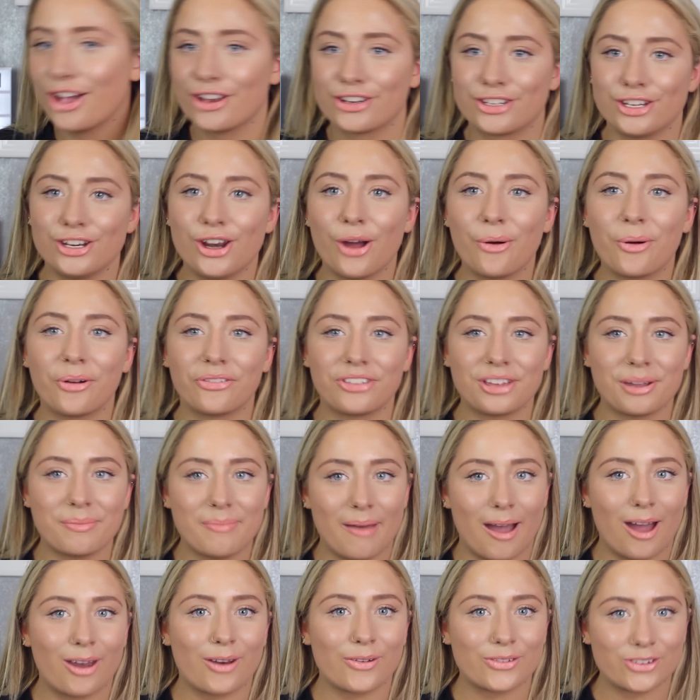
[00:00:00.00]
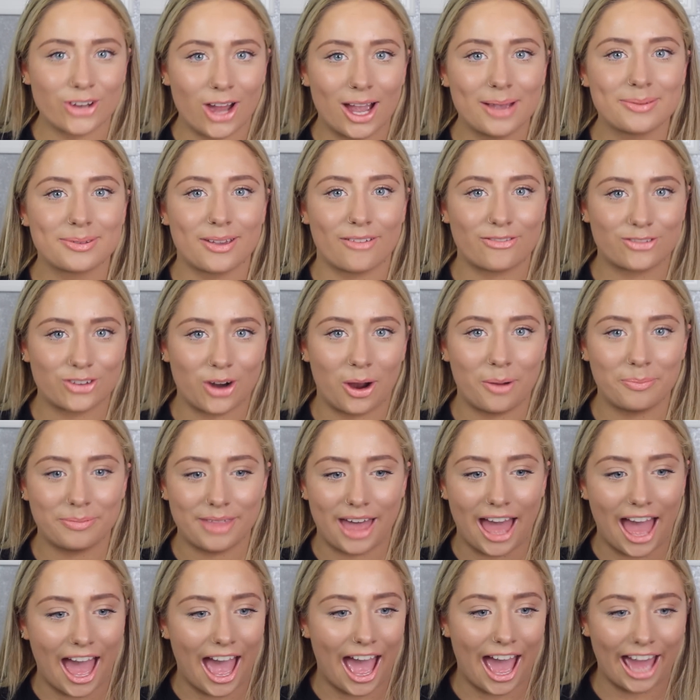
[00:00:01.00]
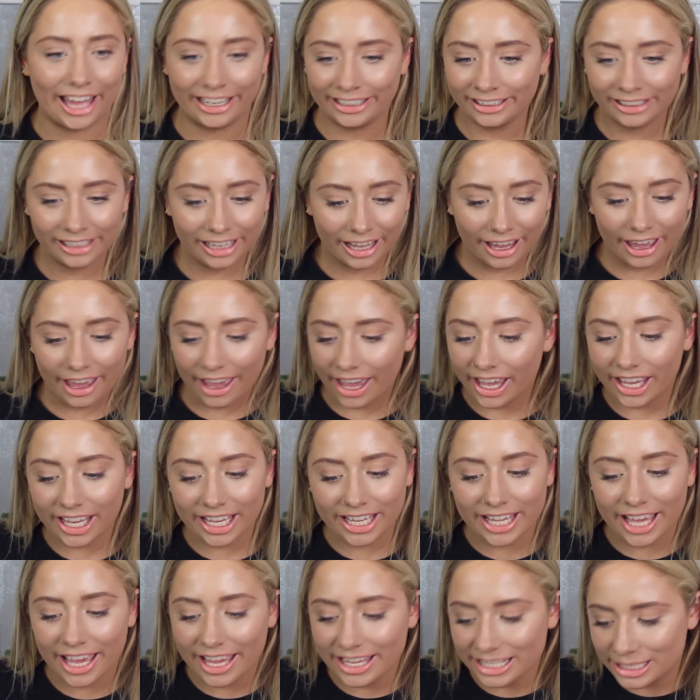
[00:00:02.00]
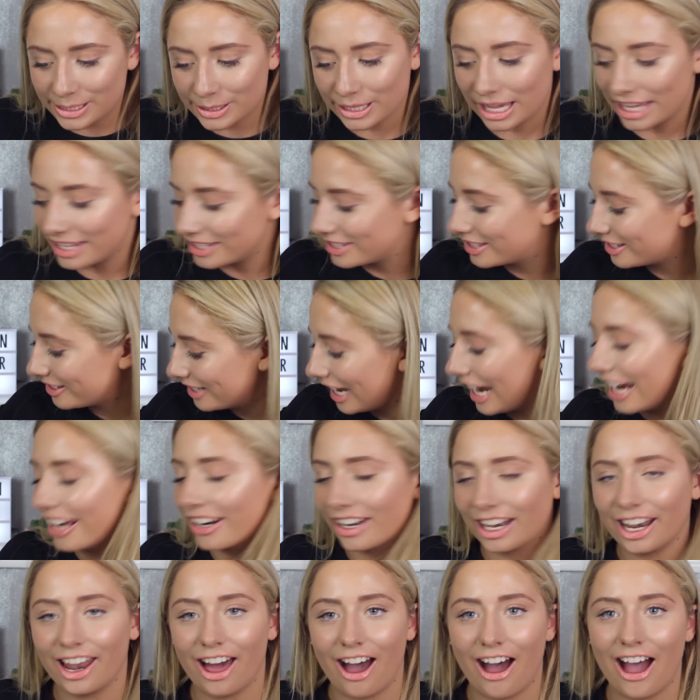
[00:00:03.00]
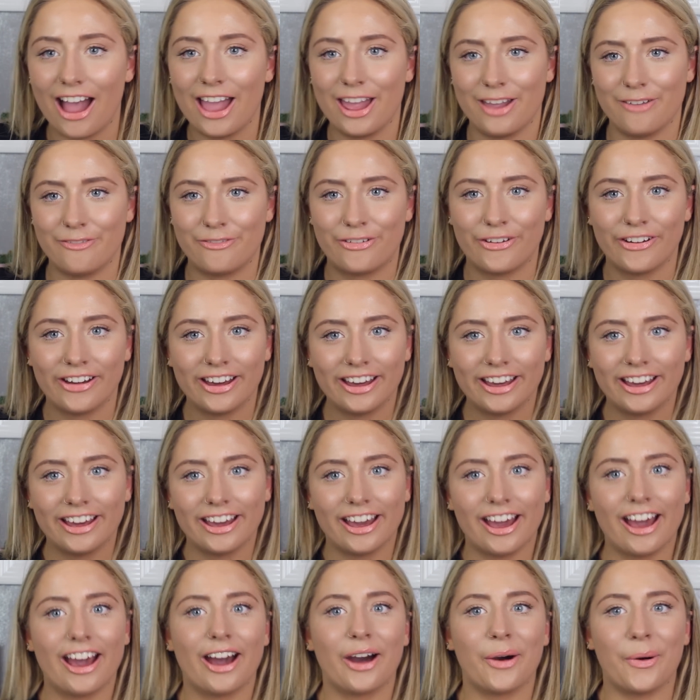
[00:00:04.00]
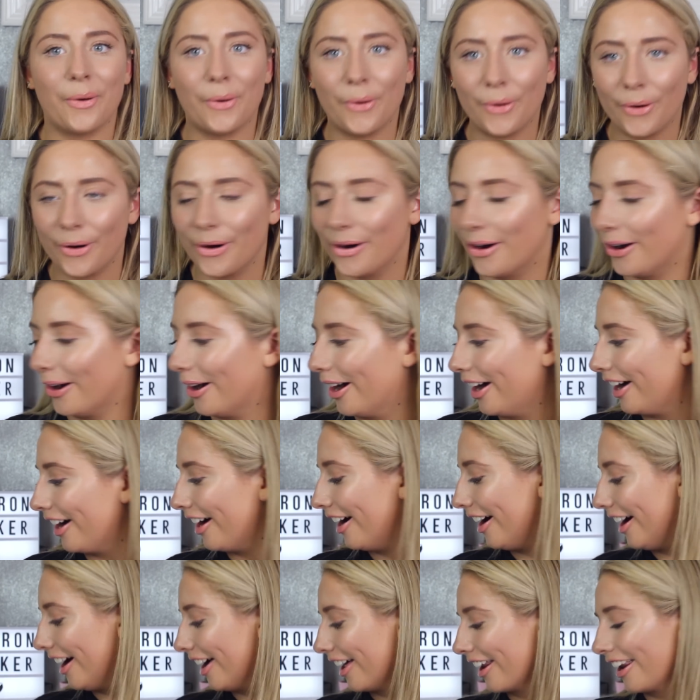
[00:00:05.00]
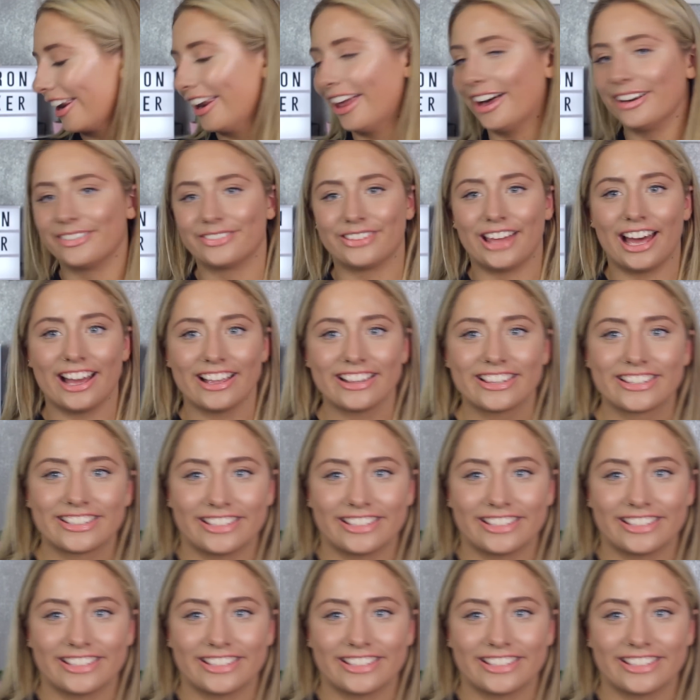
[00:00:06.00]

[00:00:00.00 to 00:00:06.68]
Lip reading: Do you know what? The amount of times I've dropped that and it's stayed alive. Oh, I love that